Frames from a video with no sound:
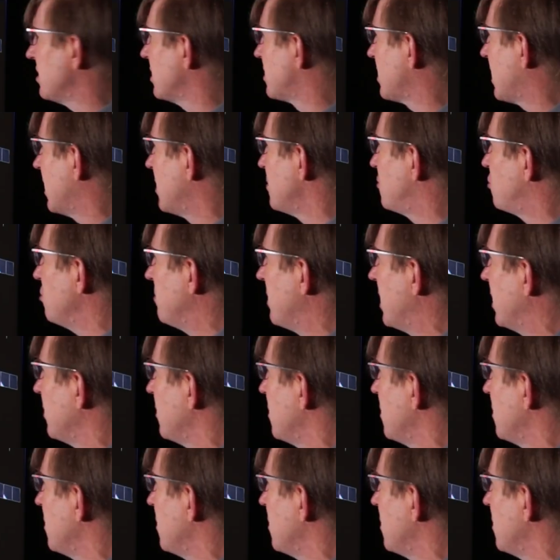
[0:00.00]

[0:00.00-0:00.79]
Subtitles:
Let's kind of zoom in on